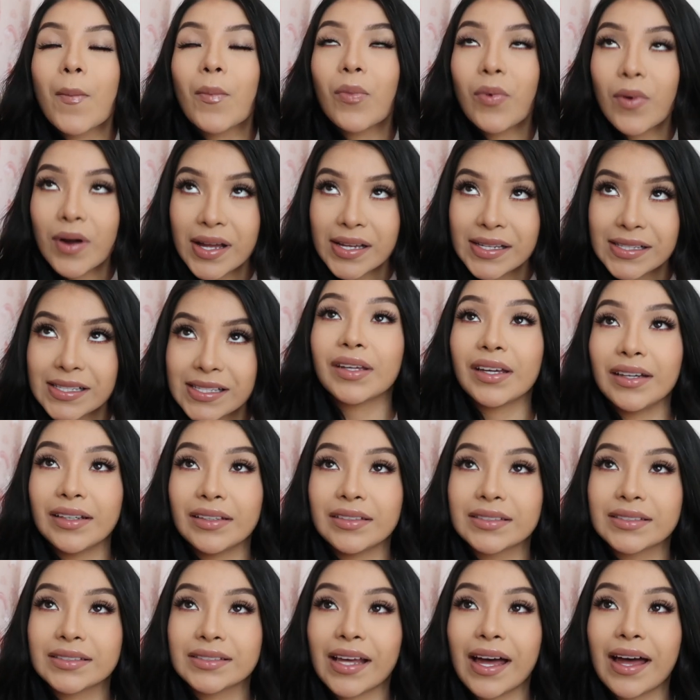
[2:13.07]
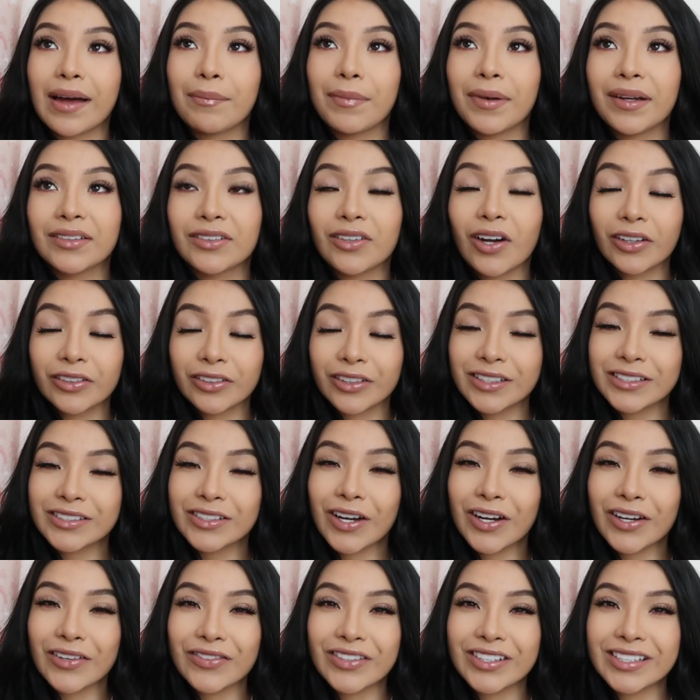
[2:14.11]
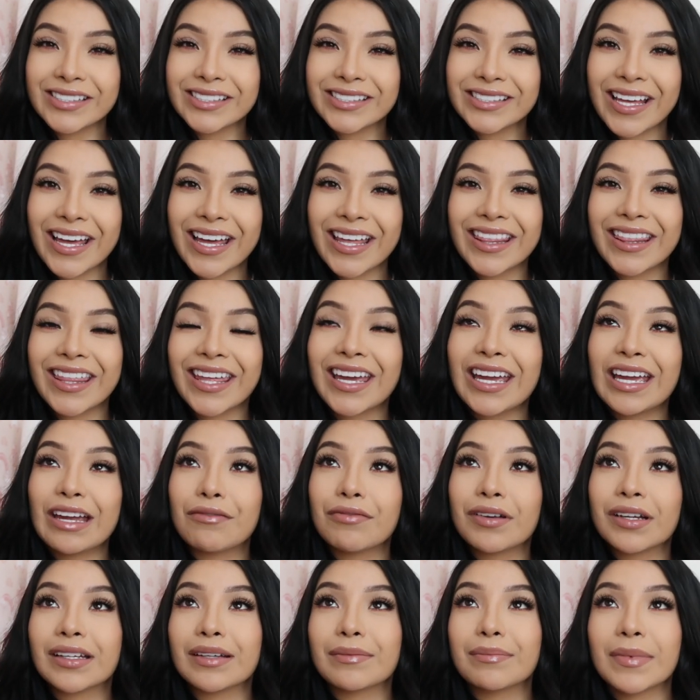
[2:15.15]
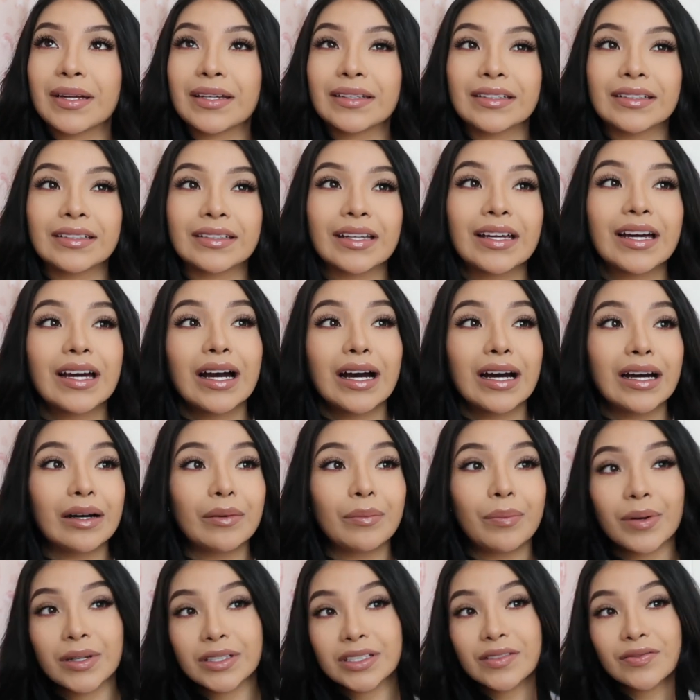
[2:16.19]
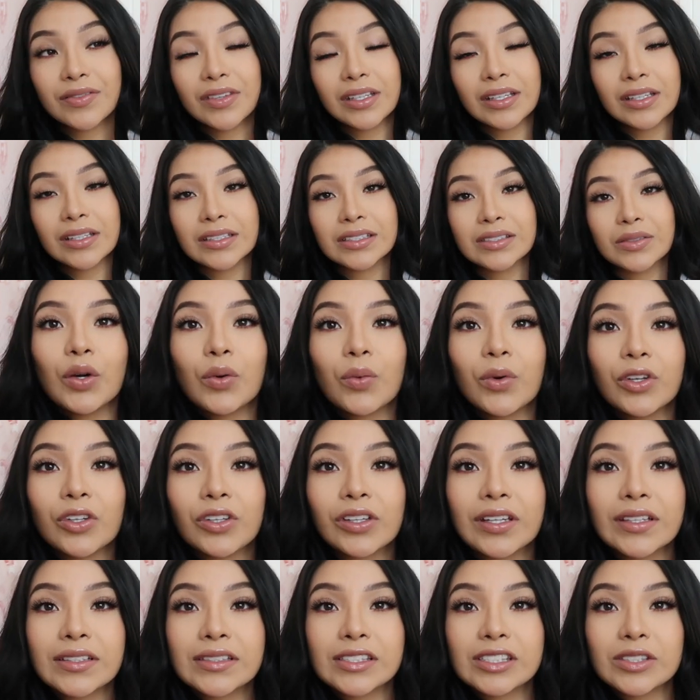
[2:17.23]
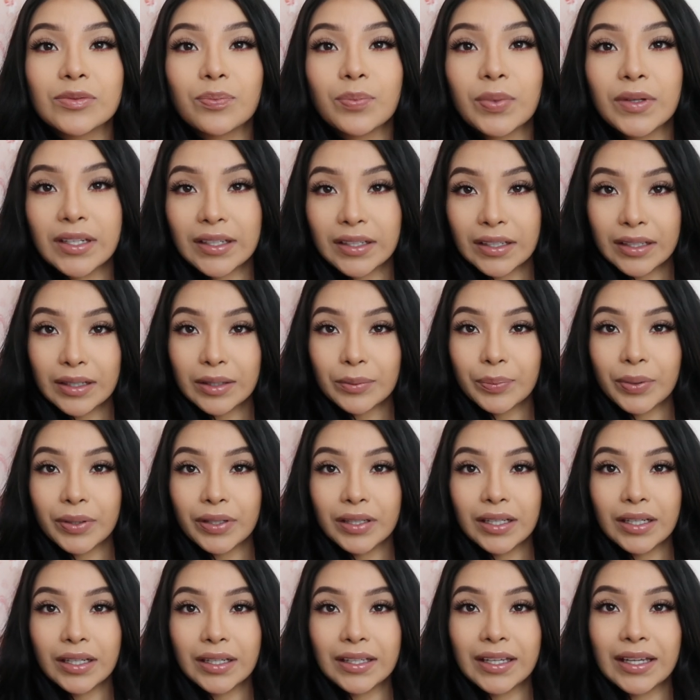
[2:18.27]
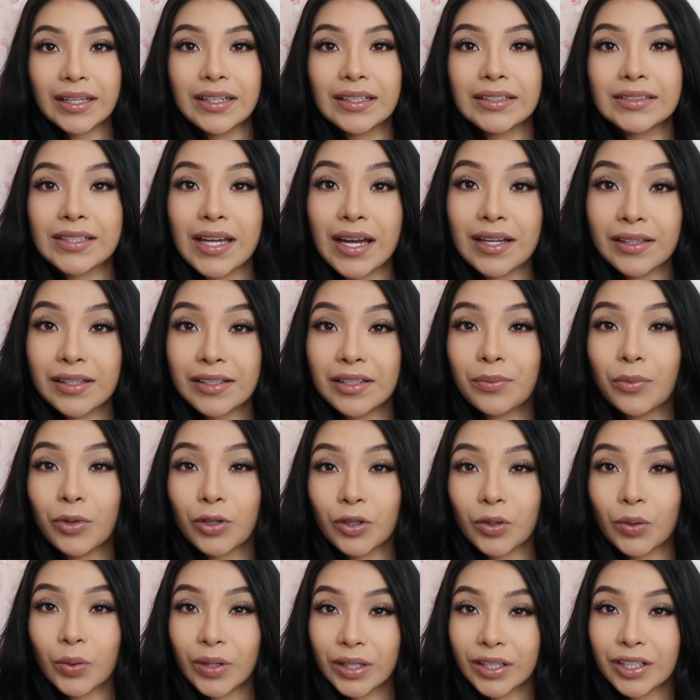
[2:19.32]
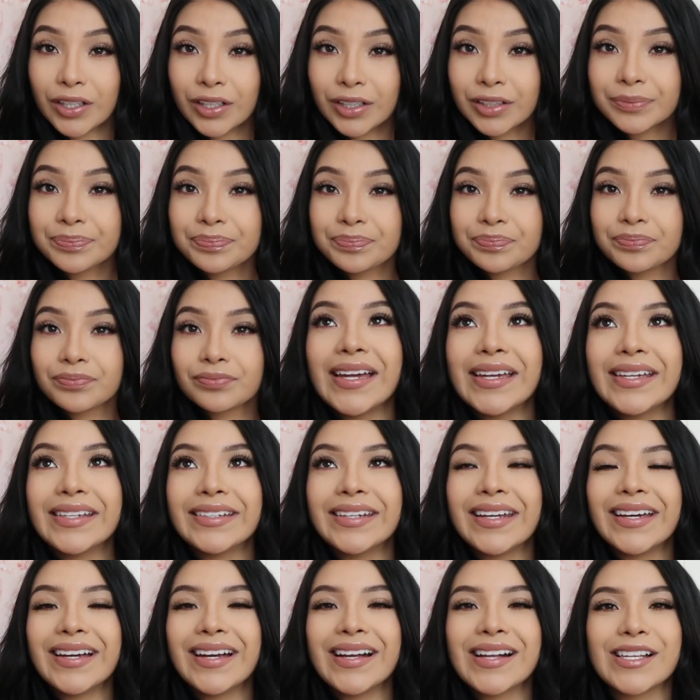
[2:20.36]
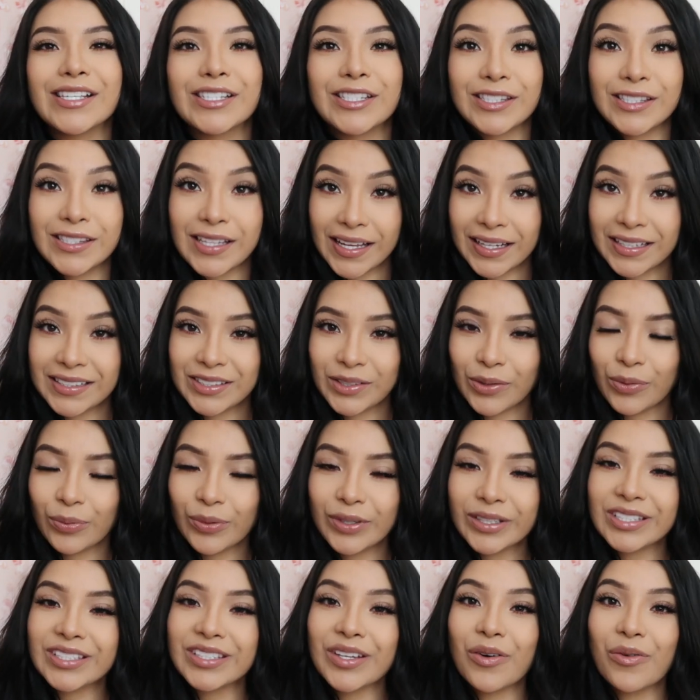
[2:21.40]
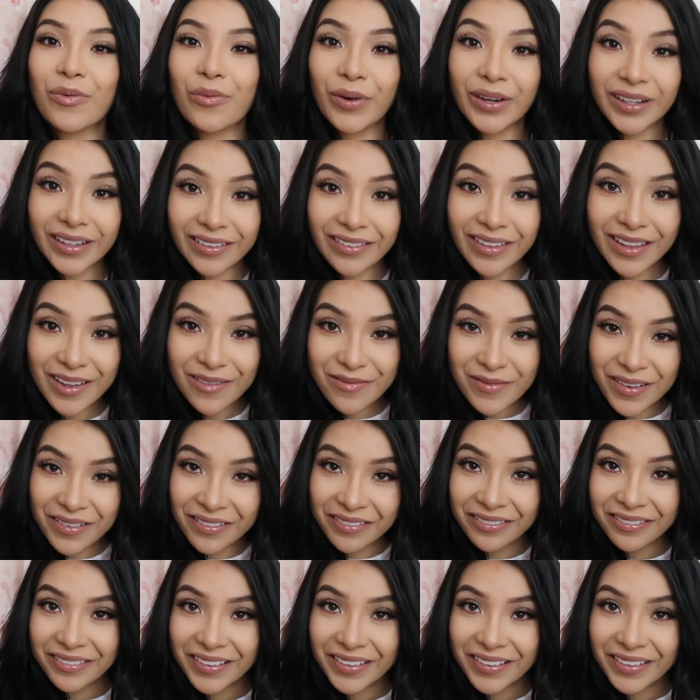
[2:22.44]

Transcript: because at my doctor's office they recommended a bunch of things where you can speed up getting dilated more quicker, and sex was one of them.